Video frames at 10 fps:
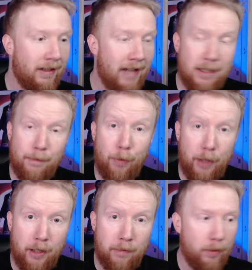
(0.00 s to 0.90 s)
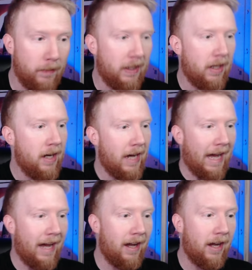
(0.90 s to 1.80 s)
That's a pretty good movie.
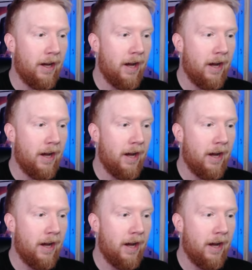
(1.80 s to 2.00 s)
And